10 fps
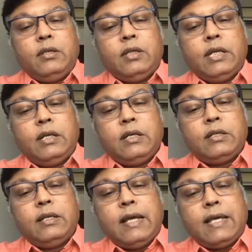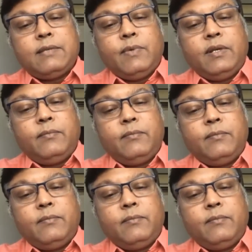the energy has been
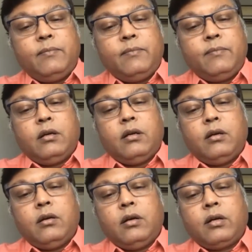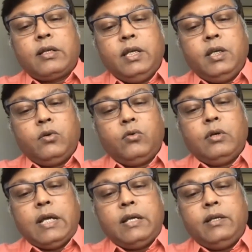playing a key
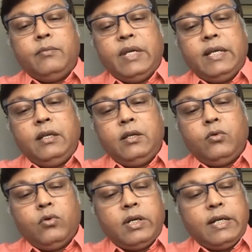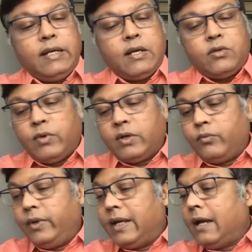role. And in many rural areas, what
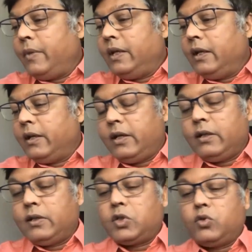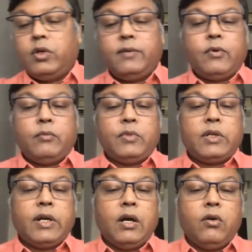we have been hearing the story from the
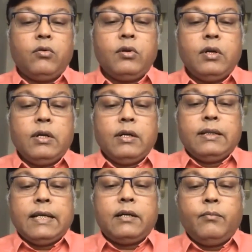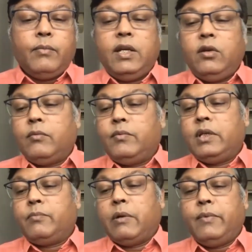ground, that many of
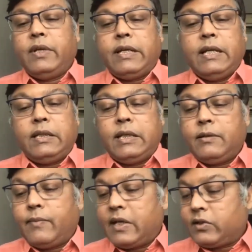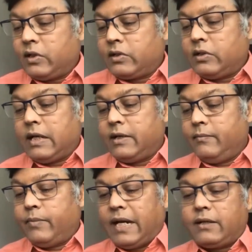these public health infrastructure are
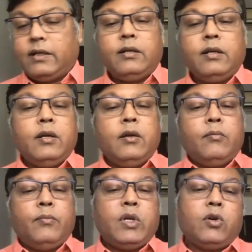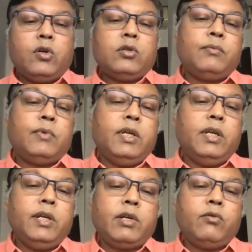impacted because of the
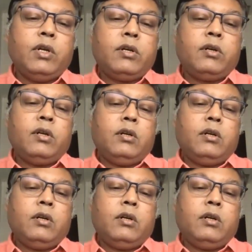irregular